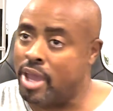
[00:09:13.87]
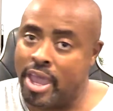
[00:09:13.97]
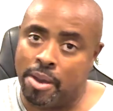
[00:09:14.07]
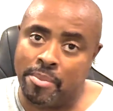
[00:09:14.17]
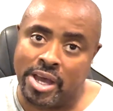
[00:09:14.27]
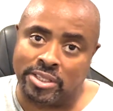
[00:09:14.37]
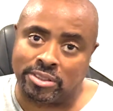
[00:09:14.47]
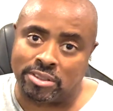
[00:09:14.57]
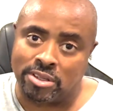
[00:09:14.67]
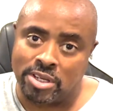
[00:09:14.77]

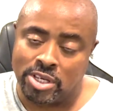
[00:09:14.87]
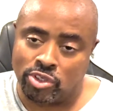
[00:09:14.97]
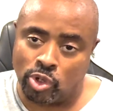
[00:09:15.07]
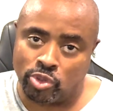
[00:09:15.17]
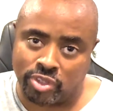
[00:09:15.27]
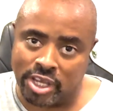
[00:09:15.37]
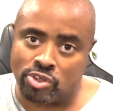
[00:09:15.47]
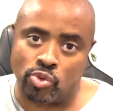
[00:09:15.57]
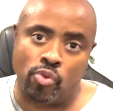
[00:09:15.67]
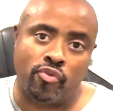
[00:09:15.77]
AMS. So stay
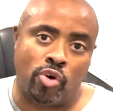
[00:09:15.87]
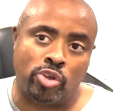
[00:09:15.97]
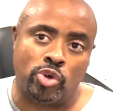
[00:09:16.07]
tuned for all